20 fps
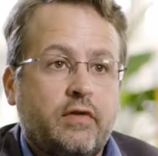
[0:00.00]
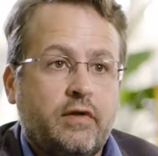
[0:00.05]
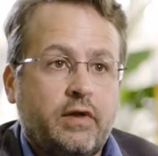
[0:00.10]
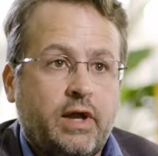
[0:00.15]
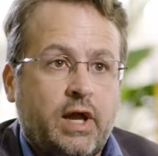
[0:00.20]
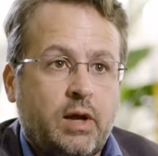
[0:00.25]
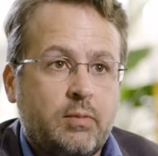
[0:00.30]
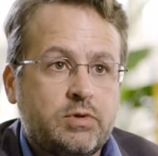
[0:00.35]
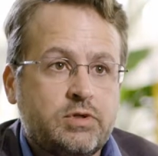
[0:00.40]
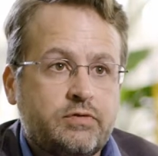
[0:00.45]
of the
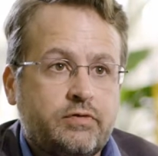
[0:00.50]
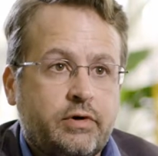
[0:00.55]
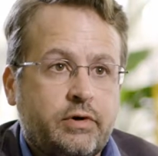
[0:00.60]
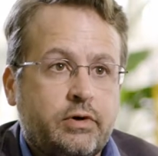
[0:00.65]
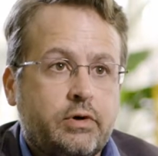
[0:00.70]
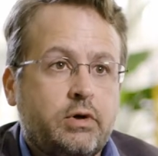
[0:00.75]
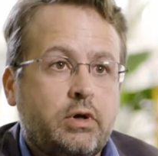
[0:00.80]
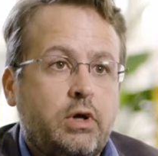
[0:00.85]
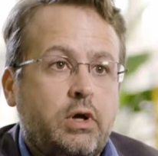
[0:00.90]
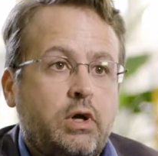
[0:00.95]

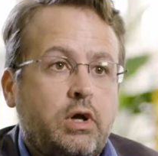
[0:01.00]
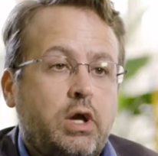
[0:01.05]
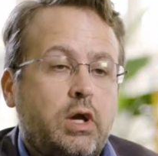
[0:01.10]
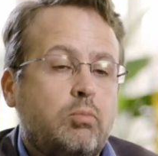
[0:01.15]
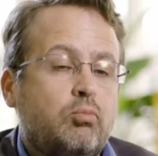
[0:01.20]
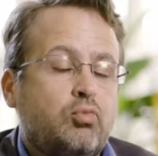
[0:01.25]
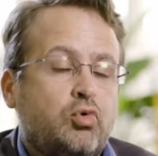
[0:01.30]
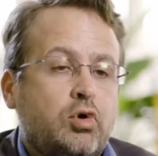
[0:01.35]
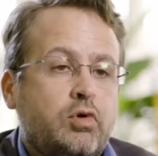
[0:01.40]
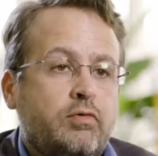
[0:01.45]
atmosphere,
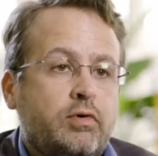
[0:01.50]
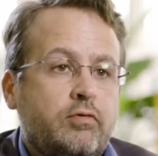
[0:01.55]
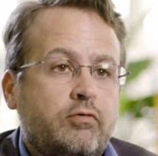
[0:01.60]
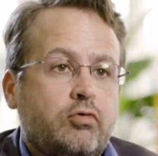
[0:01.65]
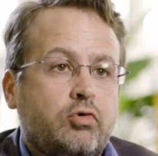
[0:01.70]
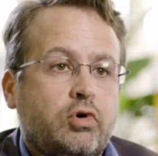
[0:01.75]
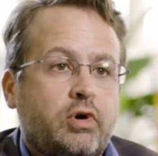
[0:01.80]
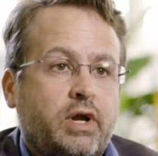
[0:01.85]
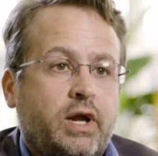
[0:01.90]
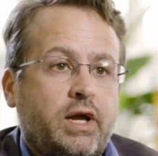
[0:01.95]
improving
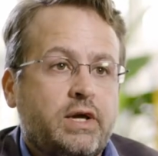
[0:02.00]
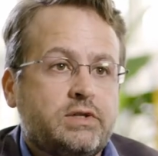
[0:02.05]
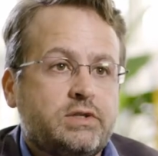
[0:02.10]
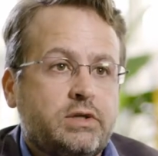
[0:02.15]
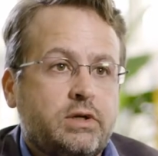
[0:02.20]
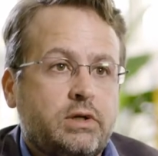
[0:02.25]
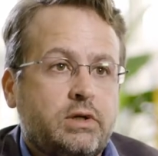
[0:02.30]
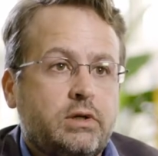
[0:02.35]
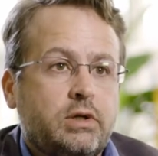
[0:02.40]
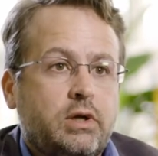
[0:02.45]

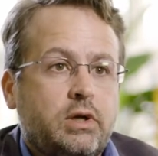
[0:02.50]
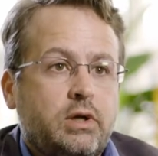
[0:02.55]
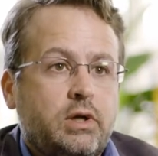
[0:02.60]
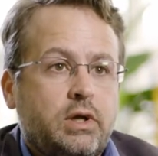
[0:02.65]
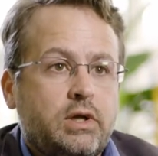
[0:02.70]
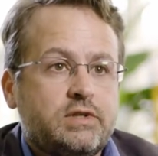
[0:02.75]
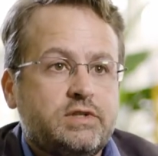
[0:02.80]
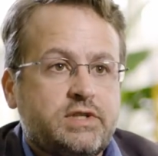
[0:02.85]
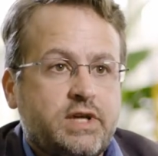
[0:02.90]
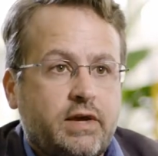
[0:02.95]
forecasting,
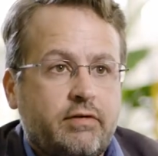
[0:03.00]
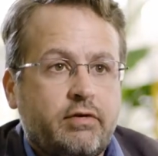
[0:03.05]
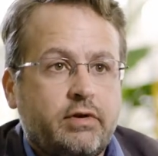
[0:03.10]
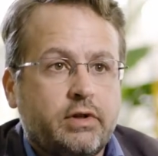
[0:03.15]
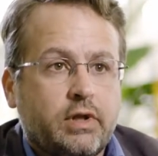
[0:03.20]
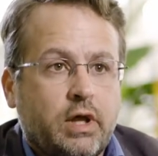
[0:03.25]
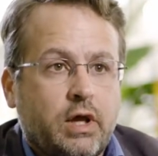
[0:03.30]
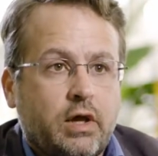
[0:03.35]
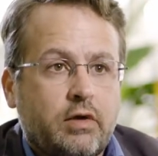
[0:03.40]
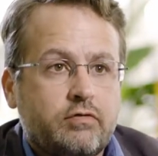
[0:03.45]
and
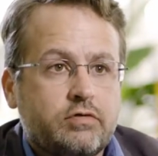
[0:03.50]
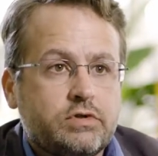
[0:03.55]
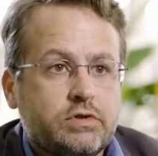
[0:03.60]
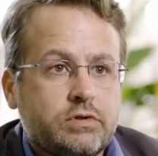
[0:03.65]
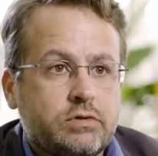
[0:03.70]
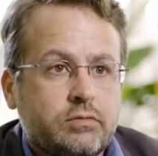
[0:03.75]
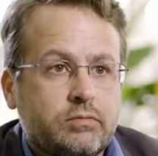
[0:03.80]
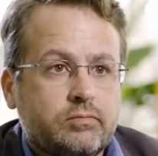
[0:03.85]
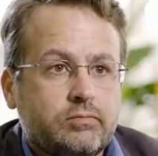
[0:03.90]
saving lives.